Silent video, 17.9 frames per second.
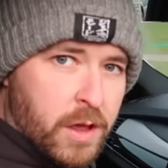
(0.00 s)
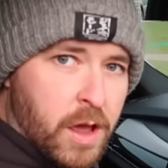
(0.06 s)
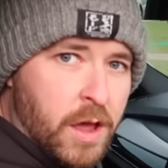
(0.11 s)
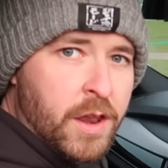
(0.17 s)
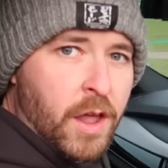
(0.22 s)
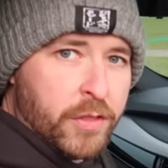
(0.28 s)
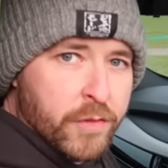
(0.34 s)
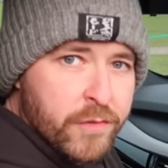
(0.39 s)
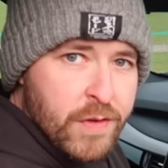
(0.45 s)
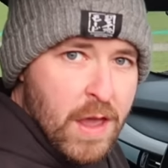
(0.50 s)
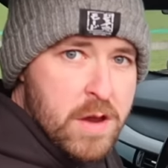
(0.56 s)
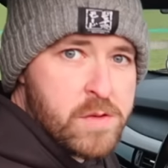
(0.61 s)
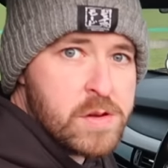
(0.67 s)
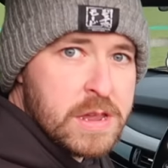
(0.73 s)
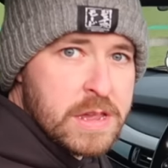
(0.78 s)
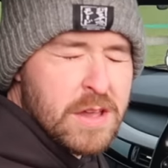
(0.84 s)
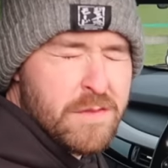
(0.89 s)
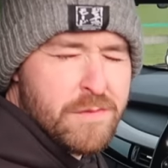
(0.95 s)
Another
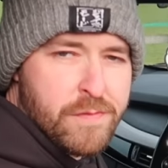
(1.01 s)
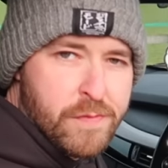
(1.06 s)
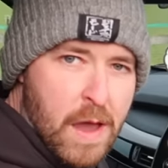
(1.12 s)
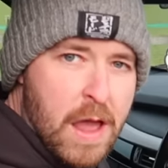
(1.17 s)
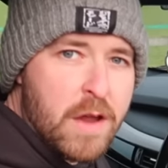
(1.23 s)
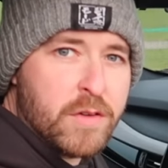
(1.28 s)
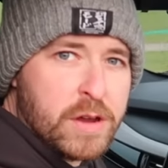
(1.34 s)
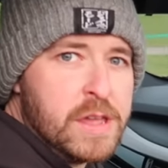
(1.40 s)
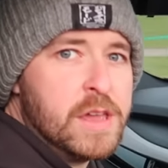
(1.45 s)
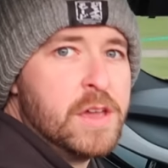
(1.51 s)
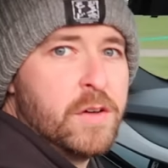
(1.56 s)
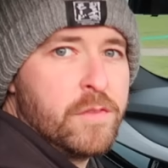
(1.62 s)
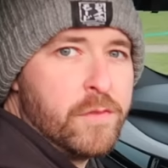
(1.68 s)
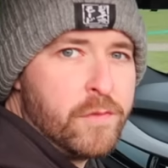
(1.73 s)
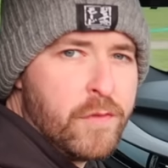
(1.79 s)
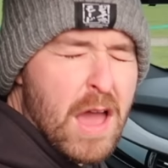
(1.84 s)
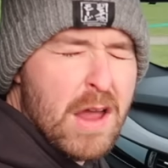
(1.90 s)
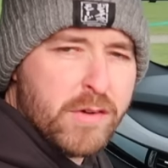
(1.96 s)
very, very,
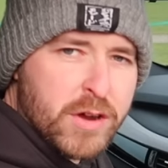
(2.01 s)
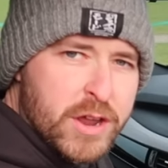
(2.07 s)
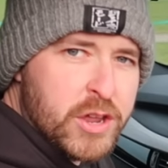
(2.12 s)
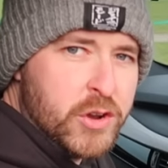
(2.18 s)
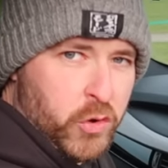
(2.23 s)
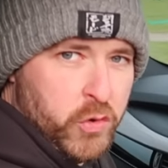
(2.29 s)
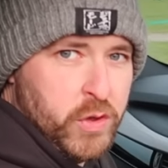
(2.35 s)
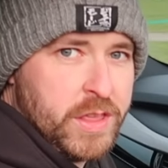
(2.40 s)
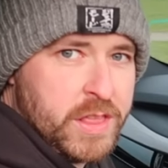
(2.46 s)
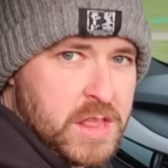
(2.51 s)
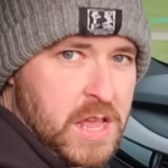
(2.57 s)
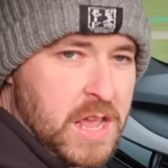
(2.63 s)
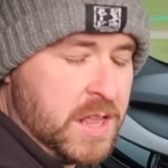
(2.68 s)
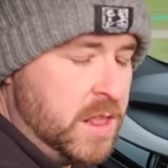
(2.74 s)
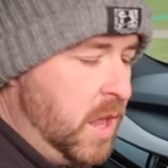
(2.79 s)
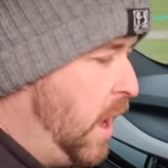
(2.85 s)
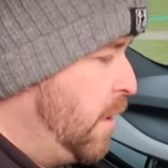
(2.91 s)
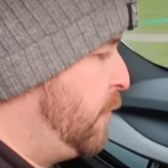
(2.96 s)
very annoying
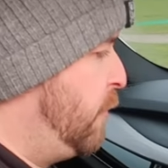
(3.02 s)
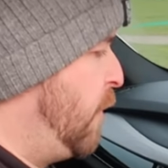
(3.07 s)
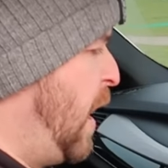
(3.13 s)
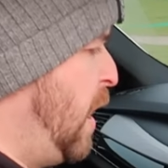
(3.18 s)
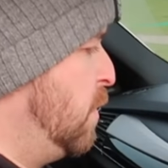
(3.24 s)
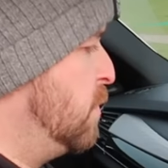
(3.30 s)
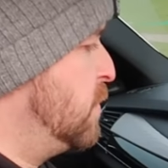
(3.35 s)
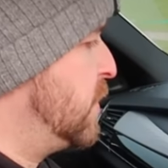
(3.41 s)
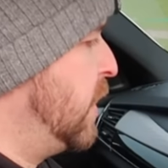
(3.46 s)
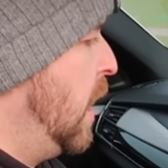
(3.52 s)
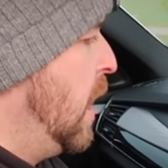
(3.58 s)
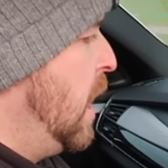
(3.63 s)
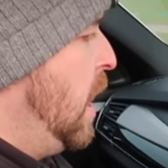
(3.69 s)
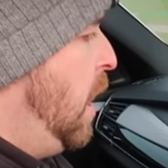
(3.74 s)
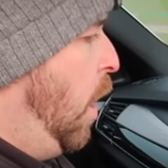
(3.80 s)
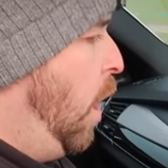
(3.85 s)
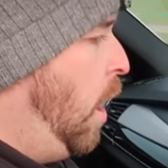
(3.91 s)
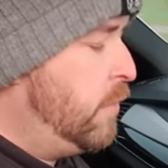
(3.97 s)
thing that I found.
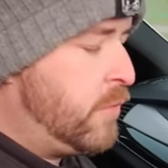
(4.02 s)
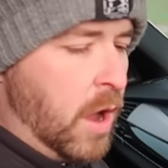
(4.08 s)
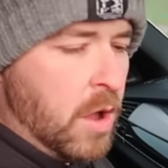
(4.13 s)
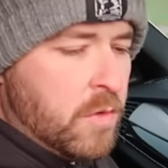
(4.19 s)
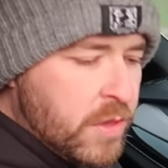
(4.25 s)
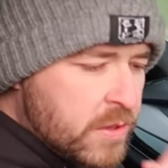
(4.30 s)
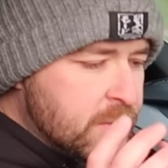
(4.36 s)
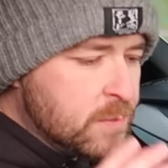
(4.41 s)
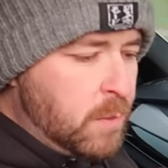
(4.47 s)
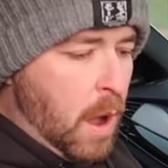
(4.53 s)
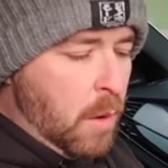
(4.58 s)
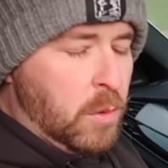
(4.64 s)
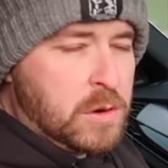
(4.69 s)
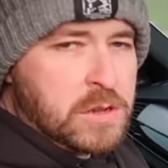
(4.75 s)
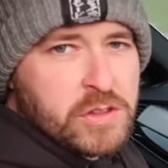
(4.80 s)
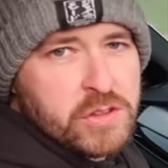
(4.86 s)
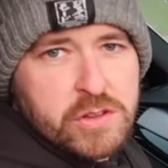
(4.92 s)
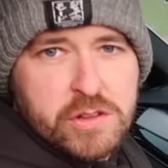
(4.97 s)
This is why I
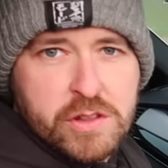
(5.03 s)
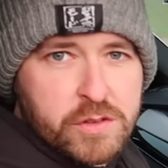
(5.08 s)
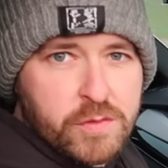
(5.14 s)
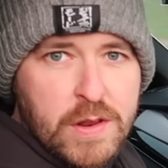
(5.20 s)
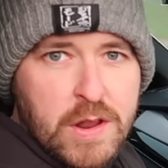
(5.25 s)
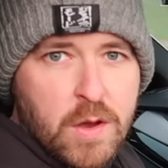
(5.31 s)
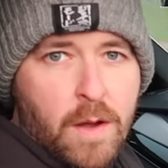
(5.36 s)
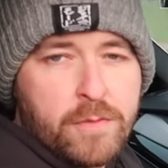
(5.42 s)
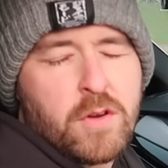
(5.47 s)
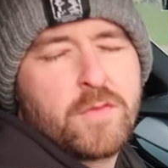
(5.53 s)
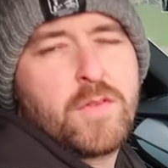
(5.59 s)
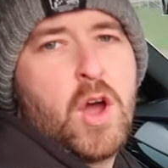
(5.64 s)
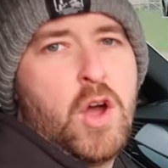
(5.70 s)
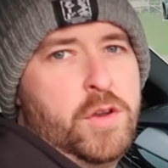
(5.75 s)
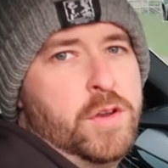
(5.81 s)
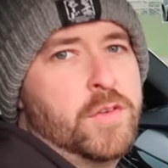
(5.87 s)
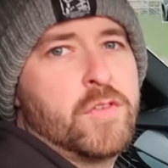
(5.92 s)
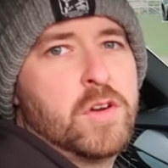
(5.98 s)
wanted to do this video after I've
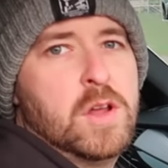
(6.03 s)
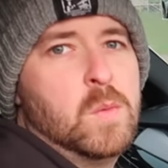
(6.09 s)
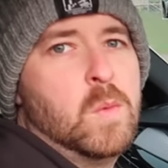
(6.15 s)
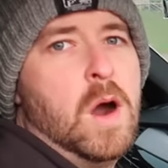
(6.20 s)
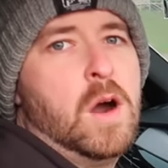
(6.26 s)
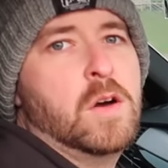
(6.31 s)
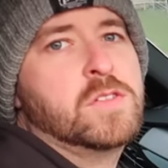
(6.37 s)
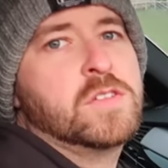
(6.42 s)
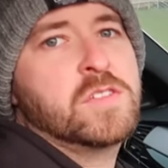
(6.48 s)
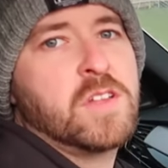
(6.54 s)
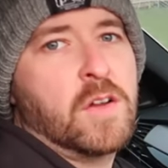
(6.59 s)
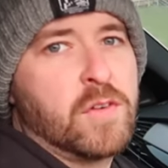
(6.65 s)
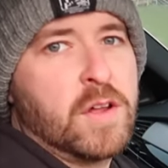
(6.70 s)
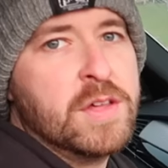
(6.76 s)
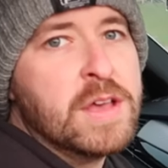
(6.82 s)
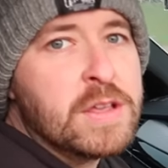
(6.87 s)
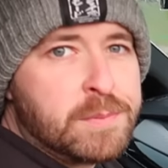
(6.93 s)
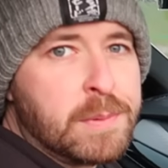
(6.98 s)
owned it for a little while, so stuff
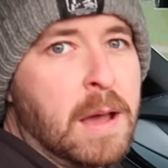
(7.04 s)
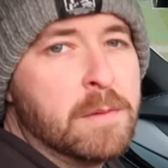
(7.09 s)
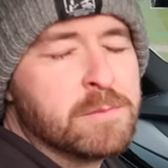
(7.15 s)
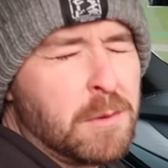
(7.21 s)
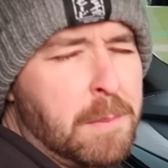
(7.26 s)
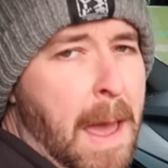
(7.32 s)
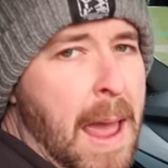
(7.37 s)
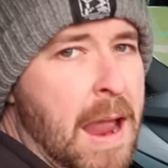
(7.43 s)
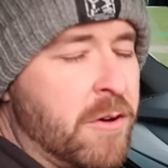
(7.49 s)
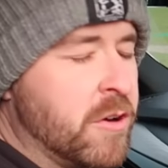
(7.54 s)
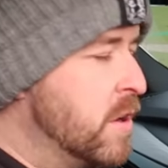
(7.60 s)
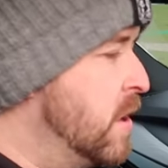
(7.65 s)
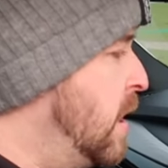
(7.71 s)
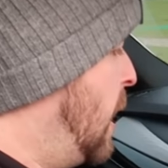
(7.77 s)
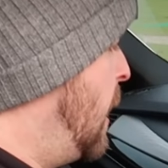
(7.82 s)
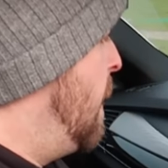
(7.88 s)
like this becomes apparent.